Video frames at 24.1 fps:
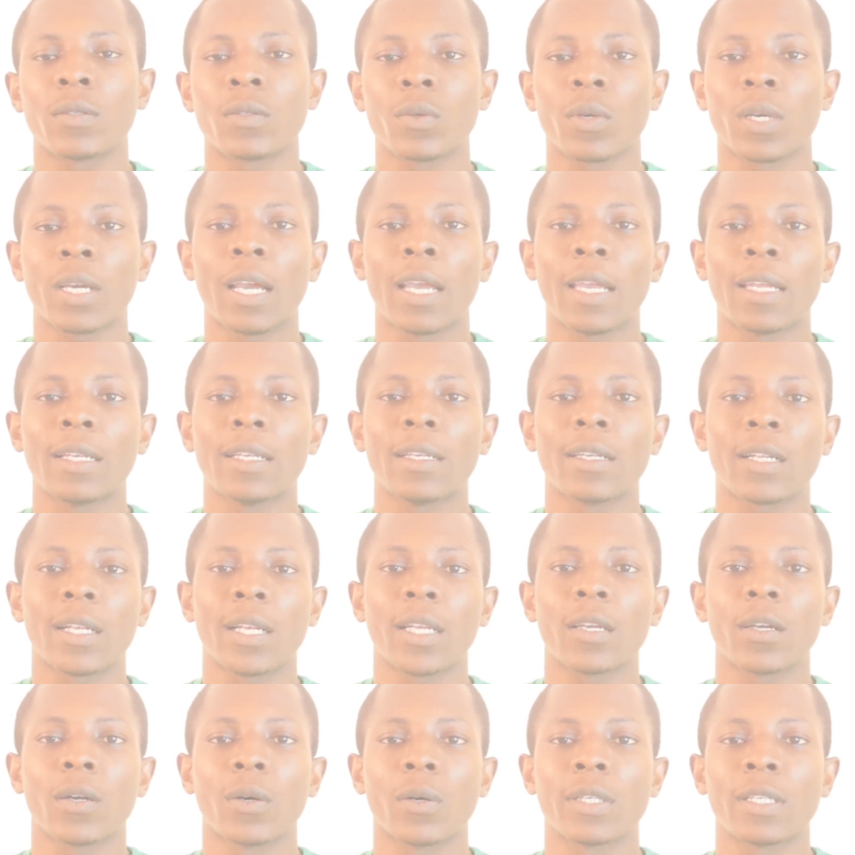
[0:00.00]
So kindly
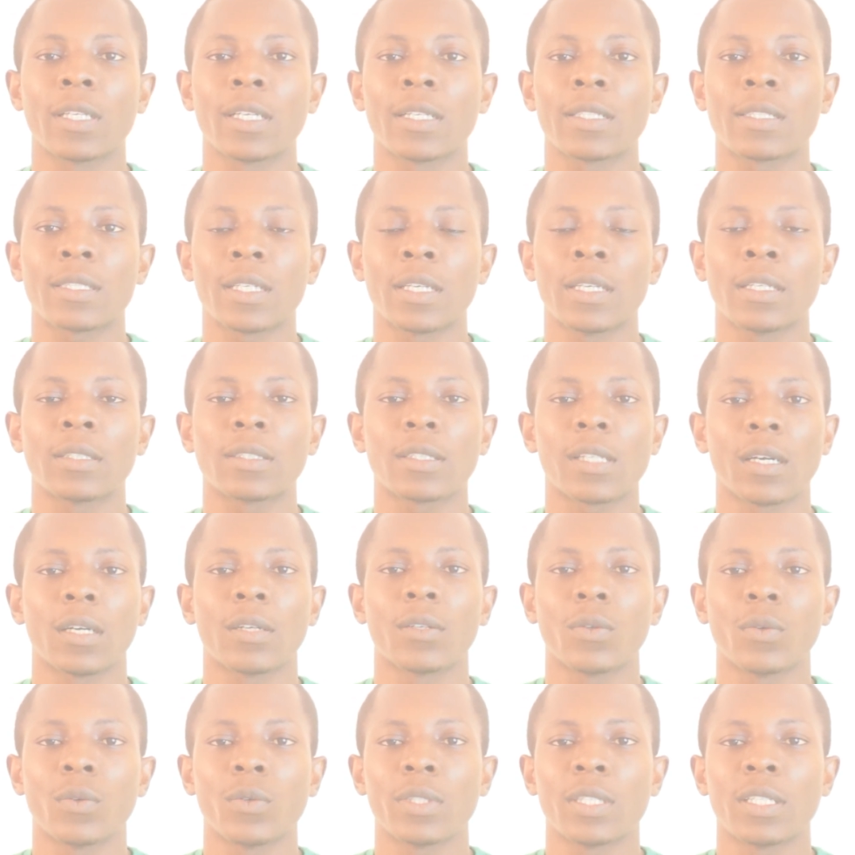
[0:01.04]
click on it and
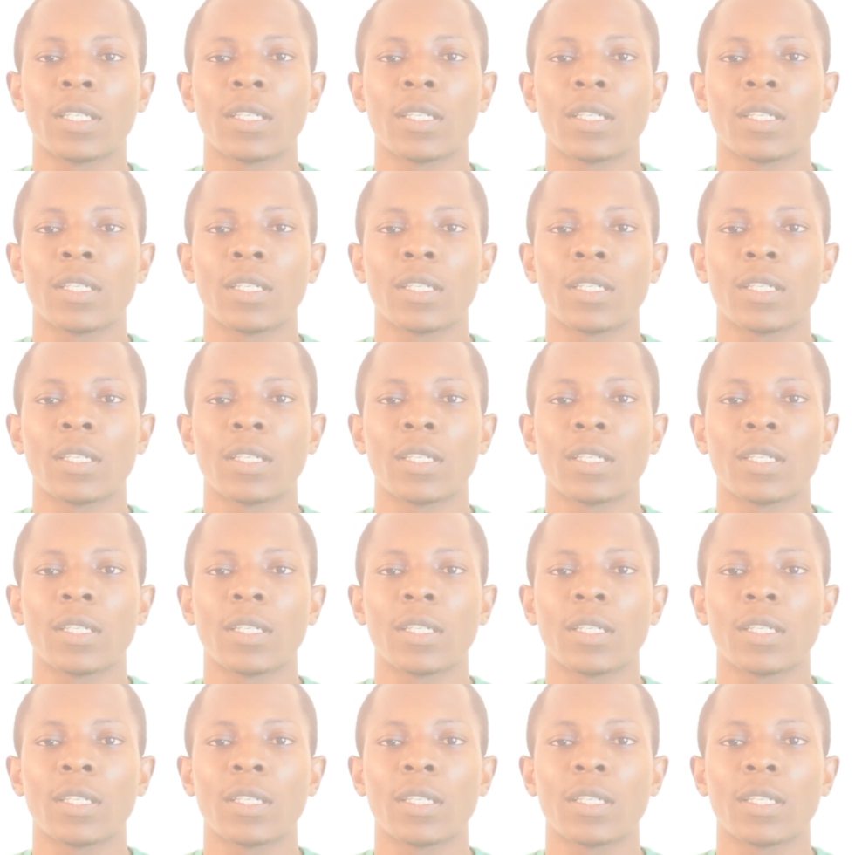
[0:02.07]
download